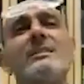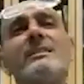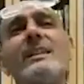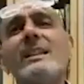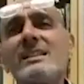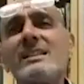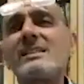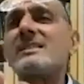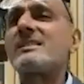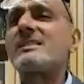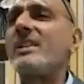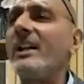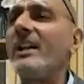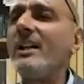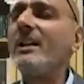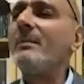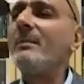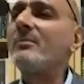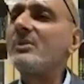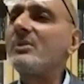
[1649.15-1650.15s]
this
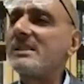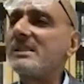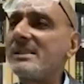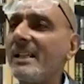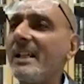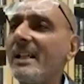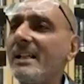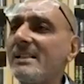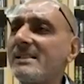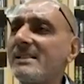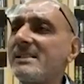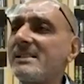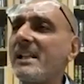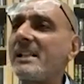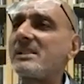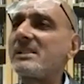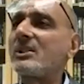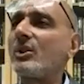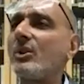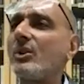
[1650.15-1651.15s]
term, to say
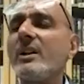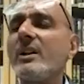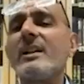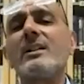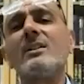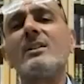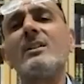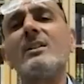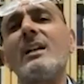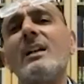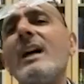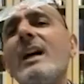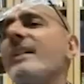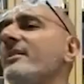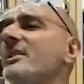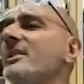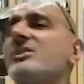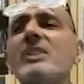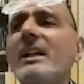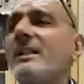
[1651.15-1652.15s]
six canonical, I
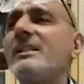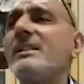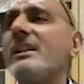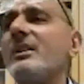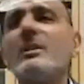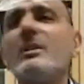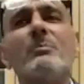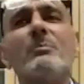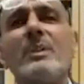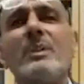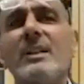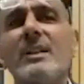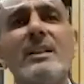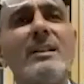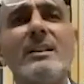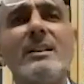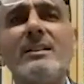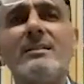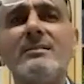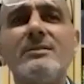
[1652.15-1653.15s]
reject it
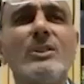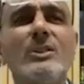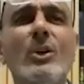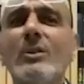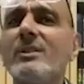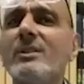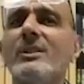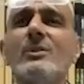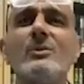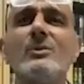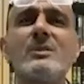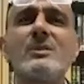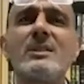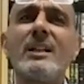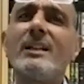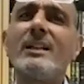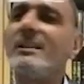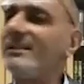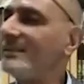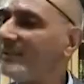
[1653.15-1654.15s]
completely. Don't use
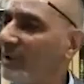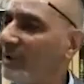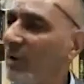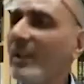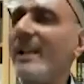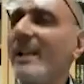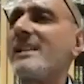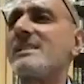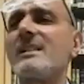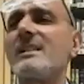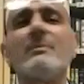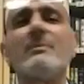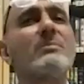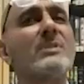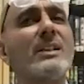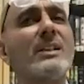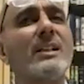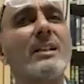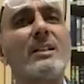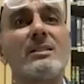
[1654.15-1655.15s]
it, don't accept
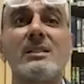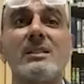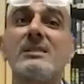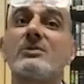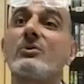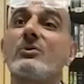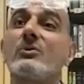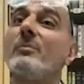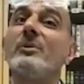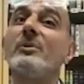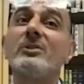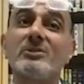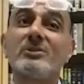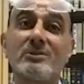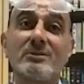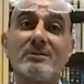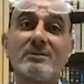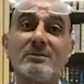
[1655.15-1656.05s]
it, because it's rubbish.